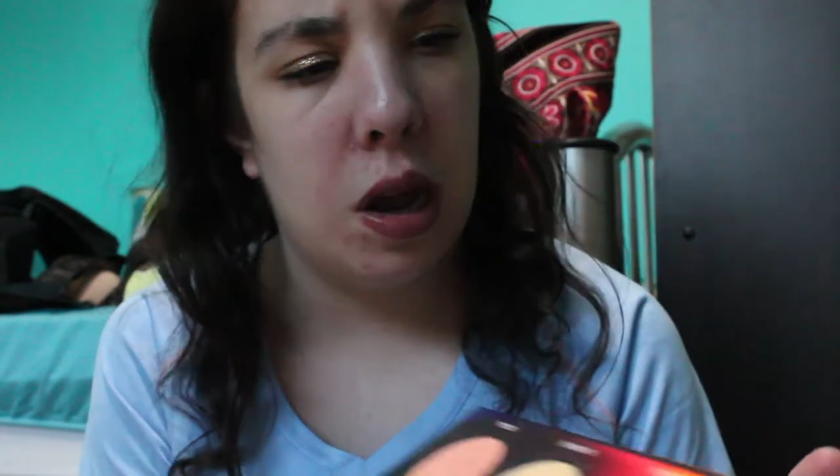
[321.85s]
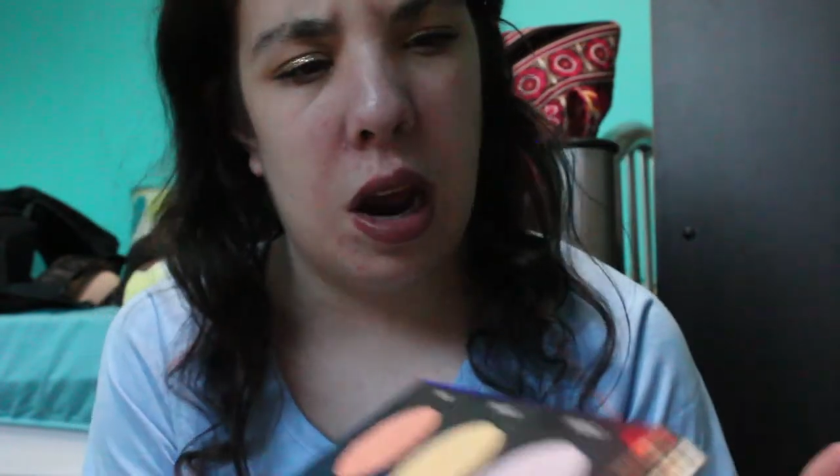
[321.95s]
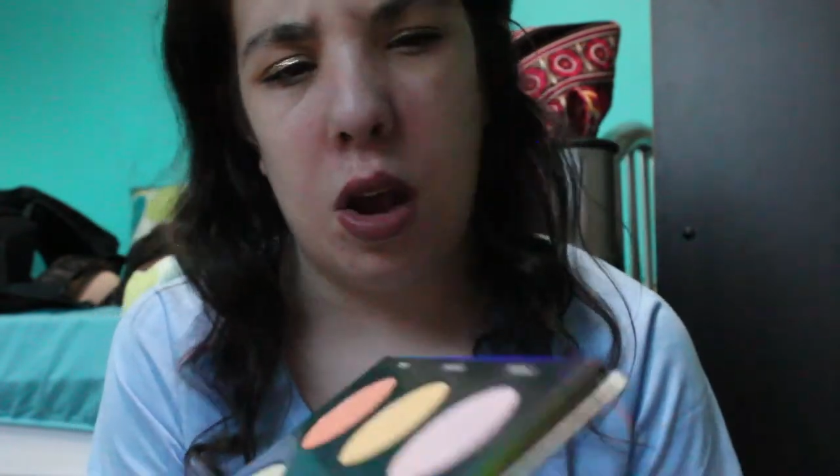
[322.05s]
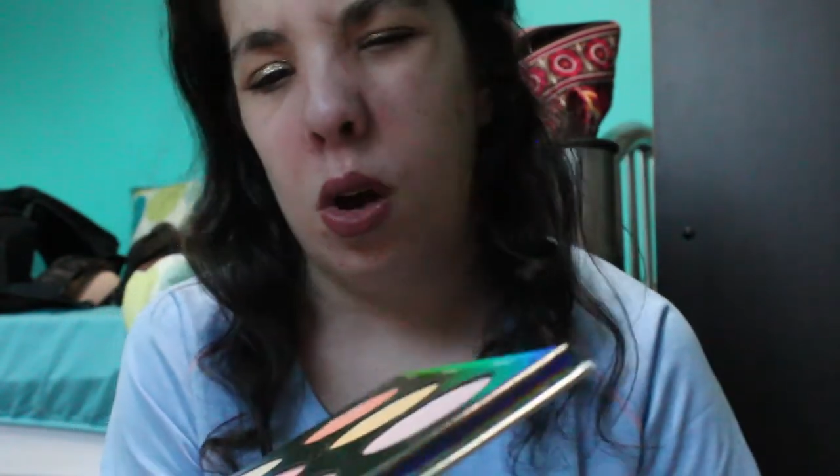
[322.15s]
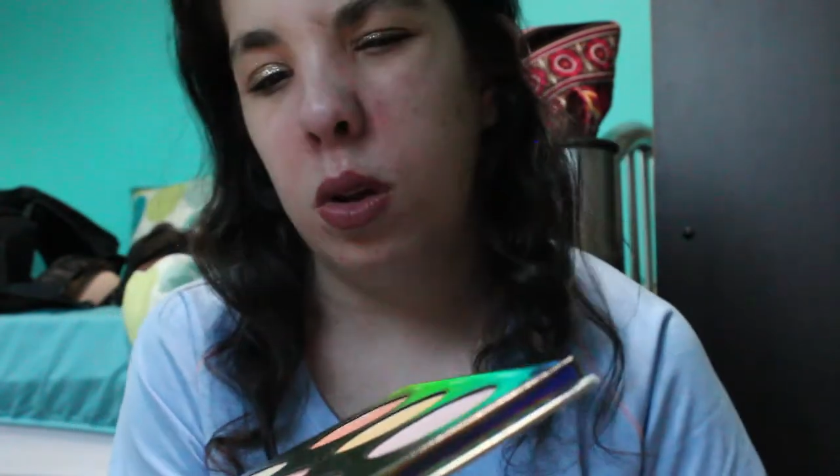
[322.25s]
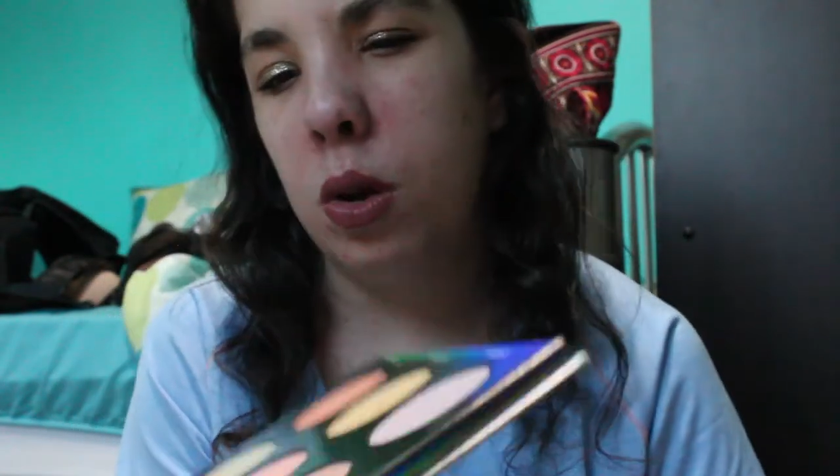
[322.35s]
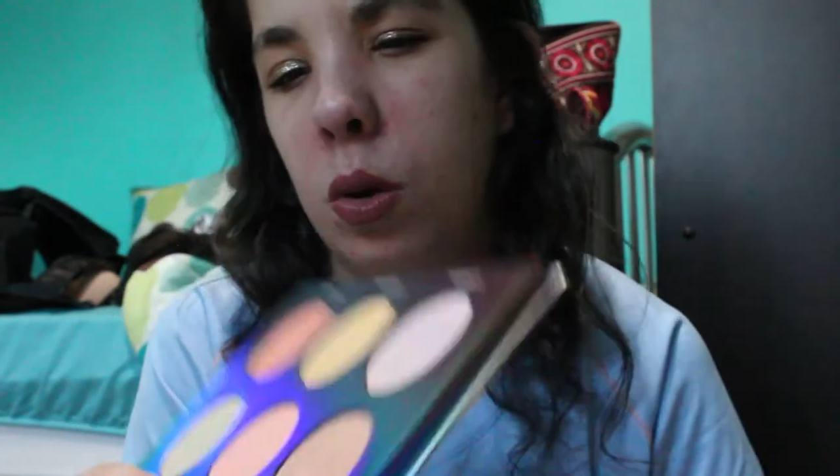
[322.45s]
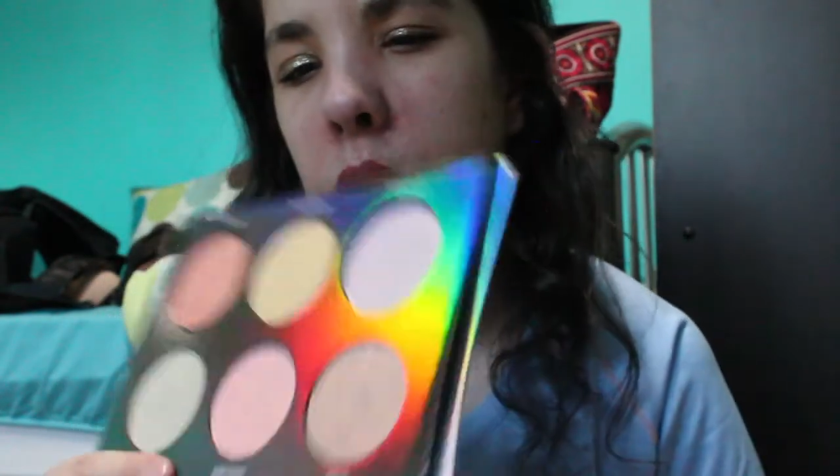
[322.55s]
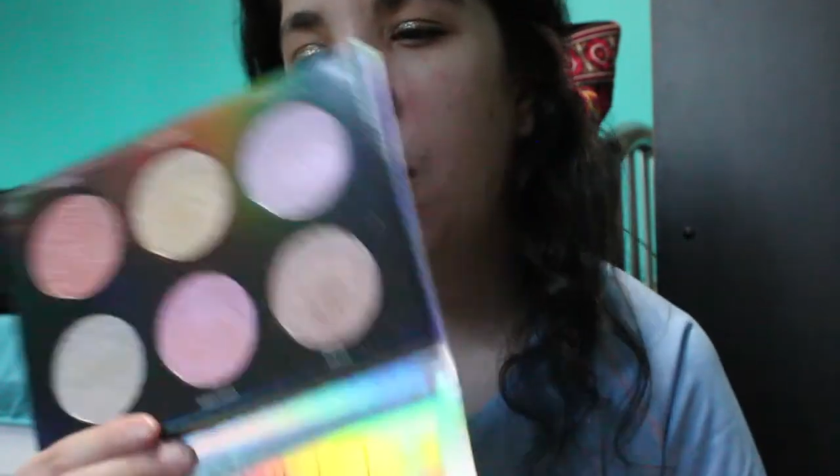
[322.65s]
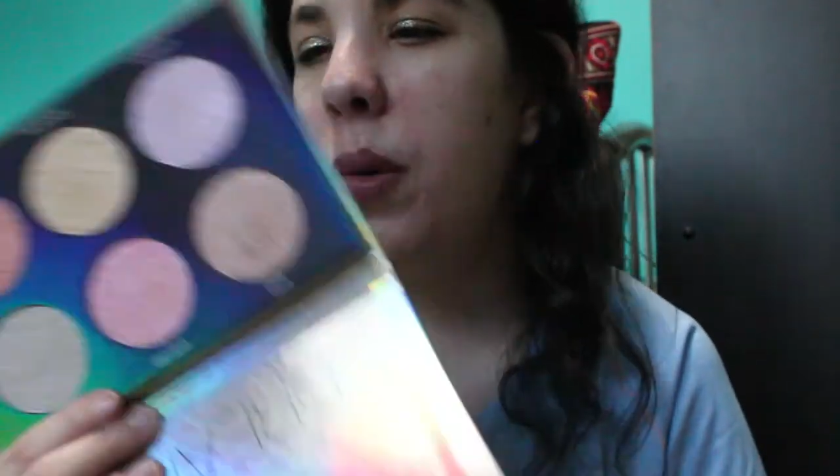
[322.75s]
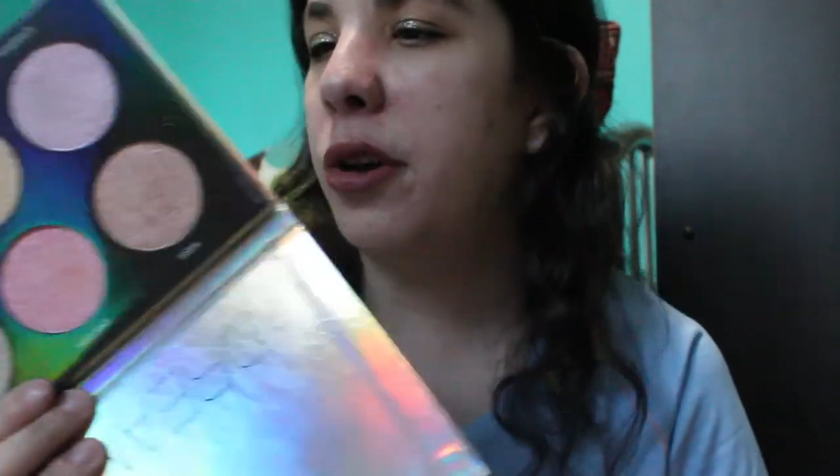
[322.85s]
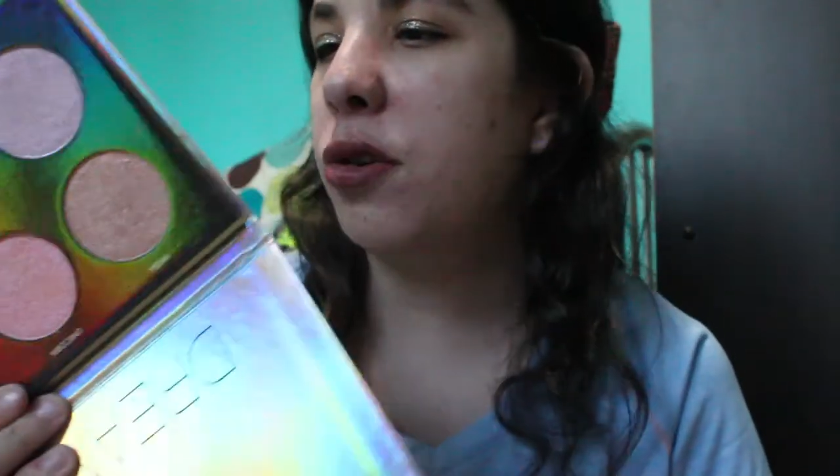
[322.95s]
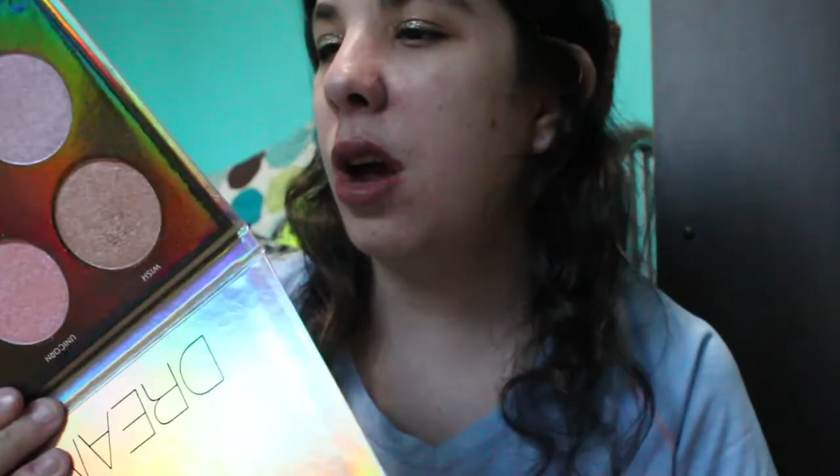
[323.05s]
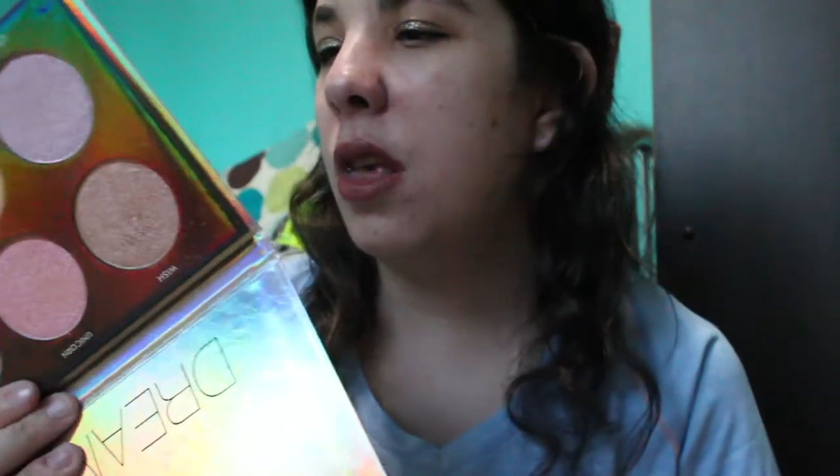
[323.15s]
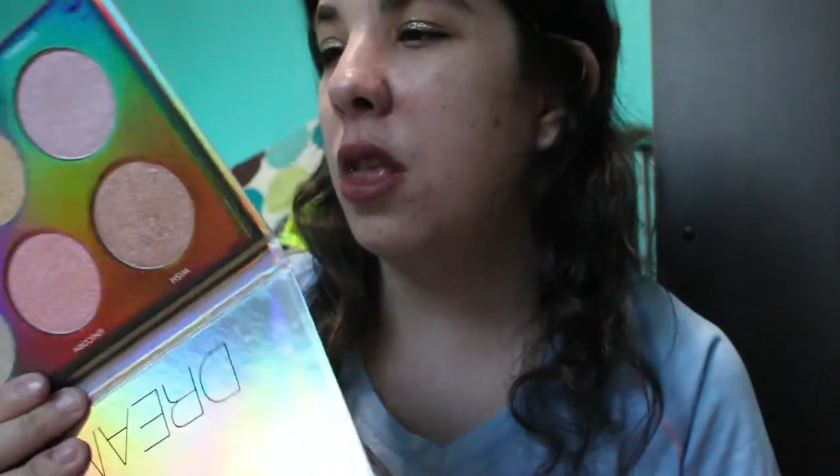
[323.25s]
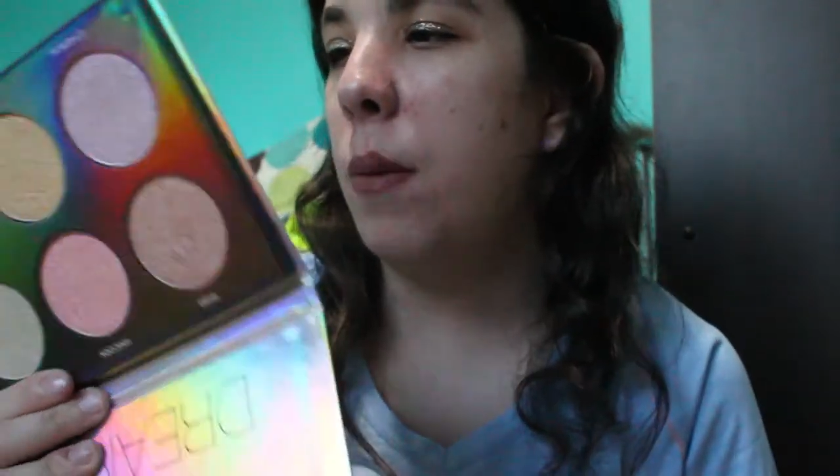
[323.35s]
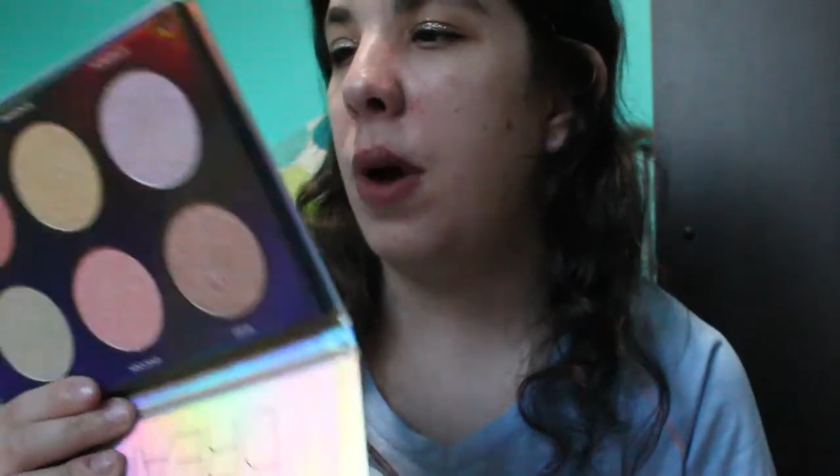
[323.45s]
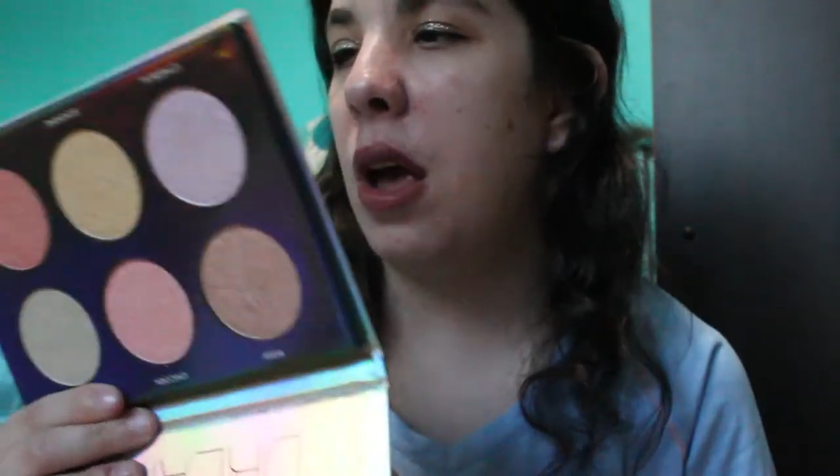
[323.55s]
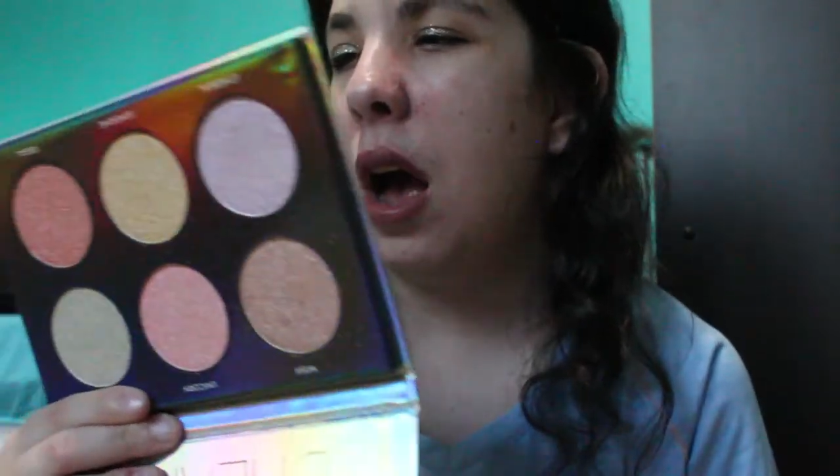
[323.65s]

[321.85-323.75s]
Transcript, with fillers: and I also kind of want to try these on my